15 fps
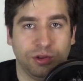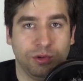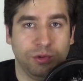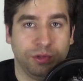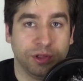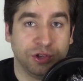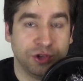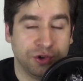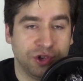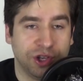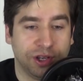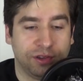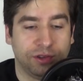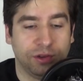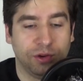to the
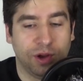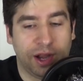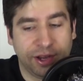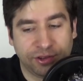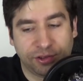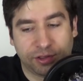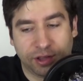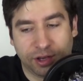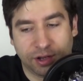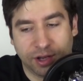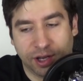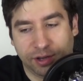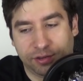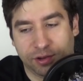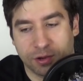jiu-jitsu, I just think
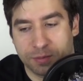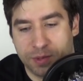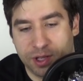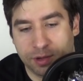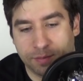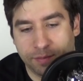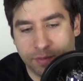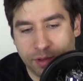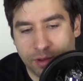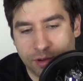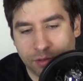Nate's going to beat him.